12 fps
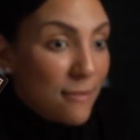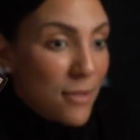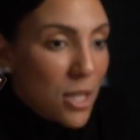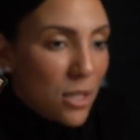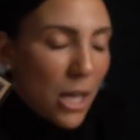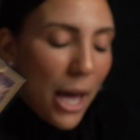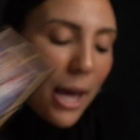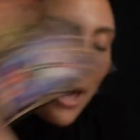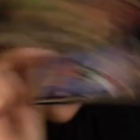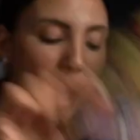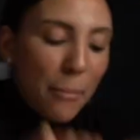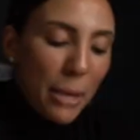Okay,
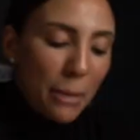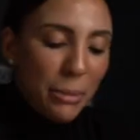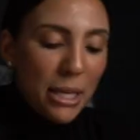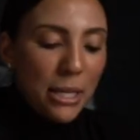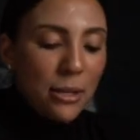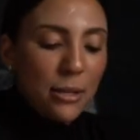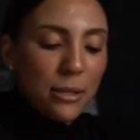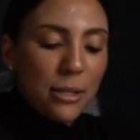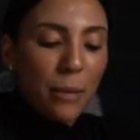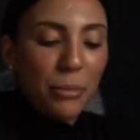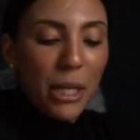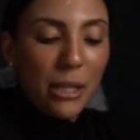and that may be
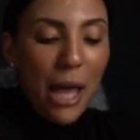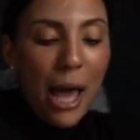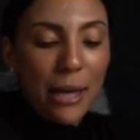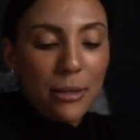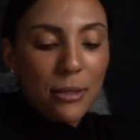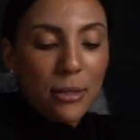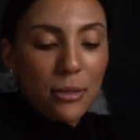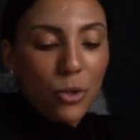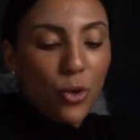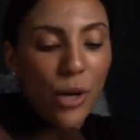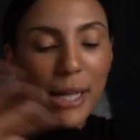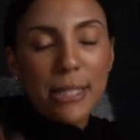something that
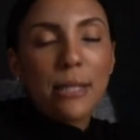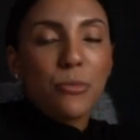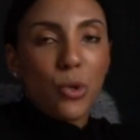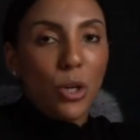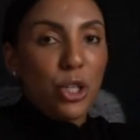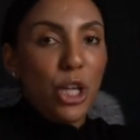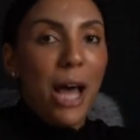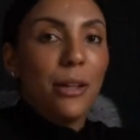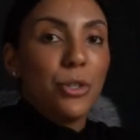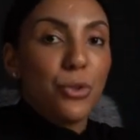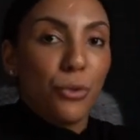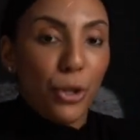creates some sort of
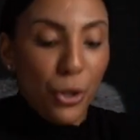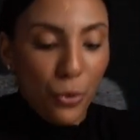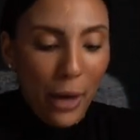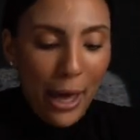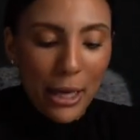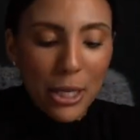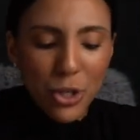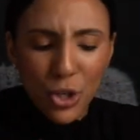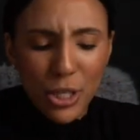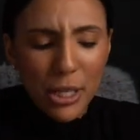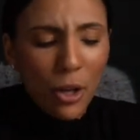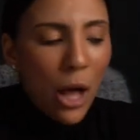challenge for you, okay? Because you're
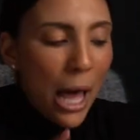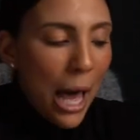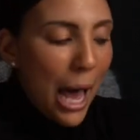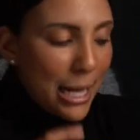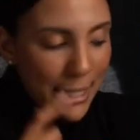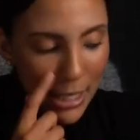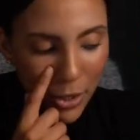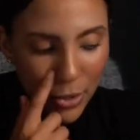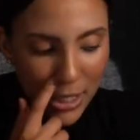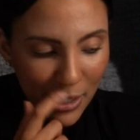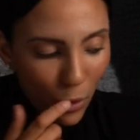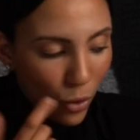still, I see you
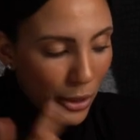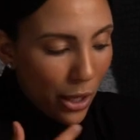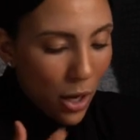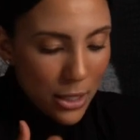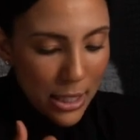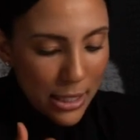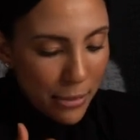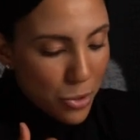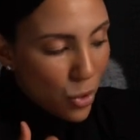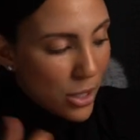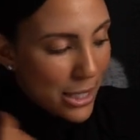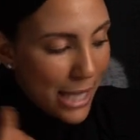still holding on to some
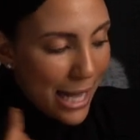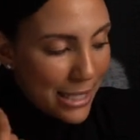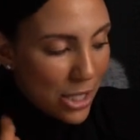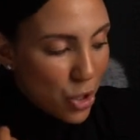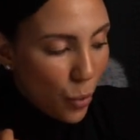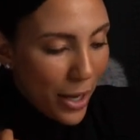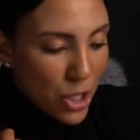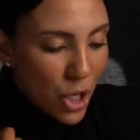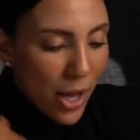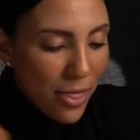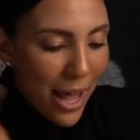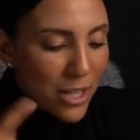sort of sad situation,
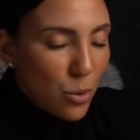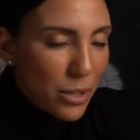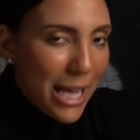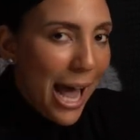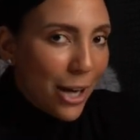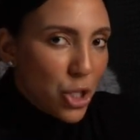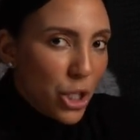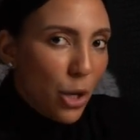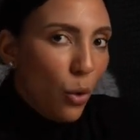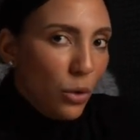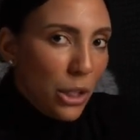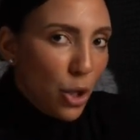and that's what's actually
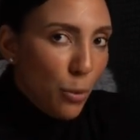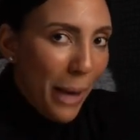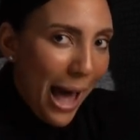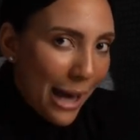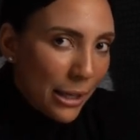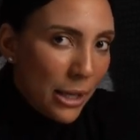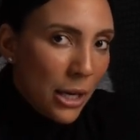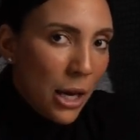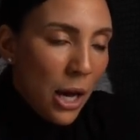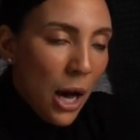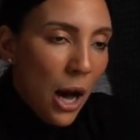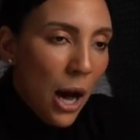holding you back.
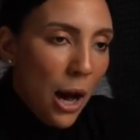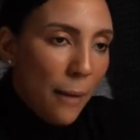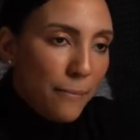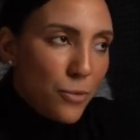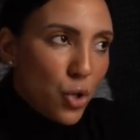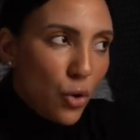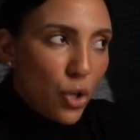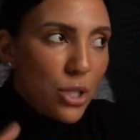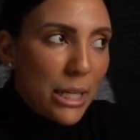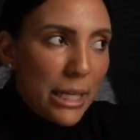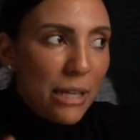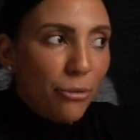Um, so there's
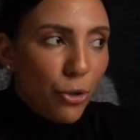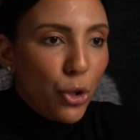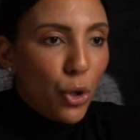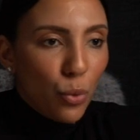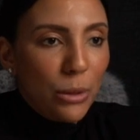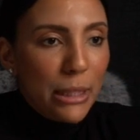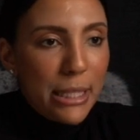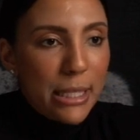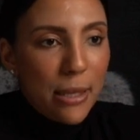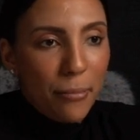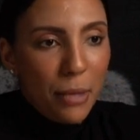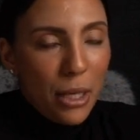a need for you to release
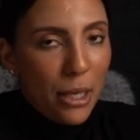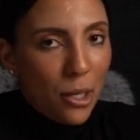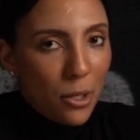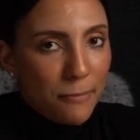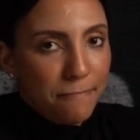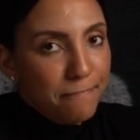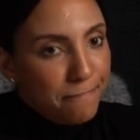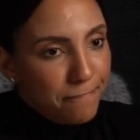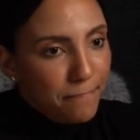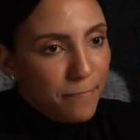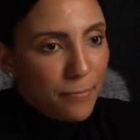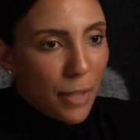something here,
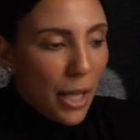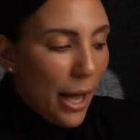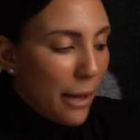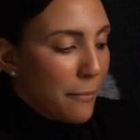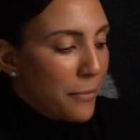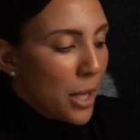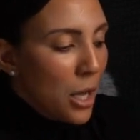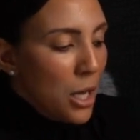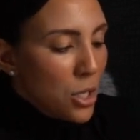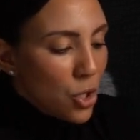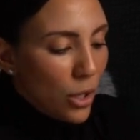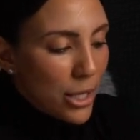okay?
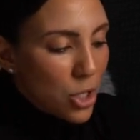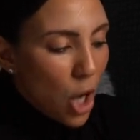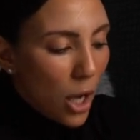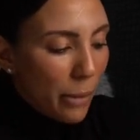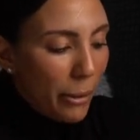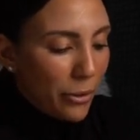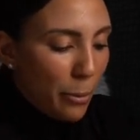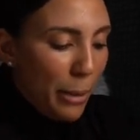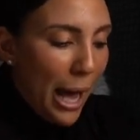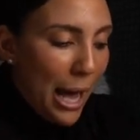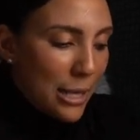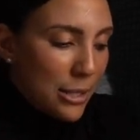So let's talk about the
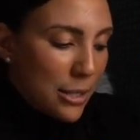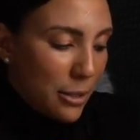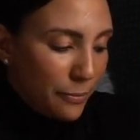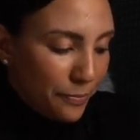past.